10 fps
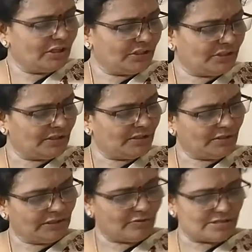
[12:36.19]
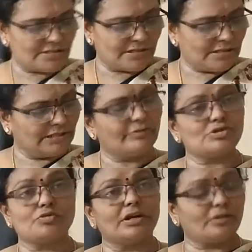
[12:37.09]
She was a
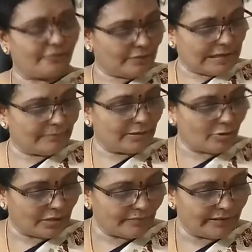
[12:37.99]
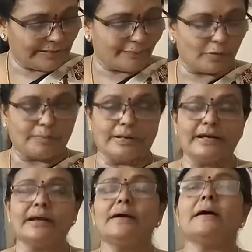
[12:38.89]
student of Carmel Convent in Port
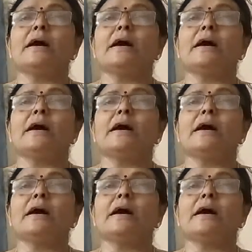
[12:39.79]
Blair.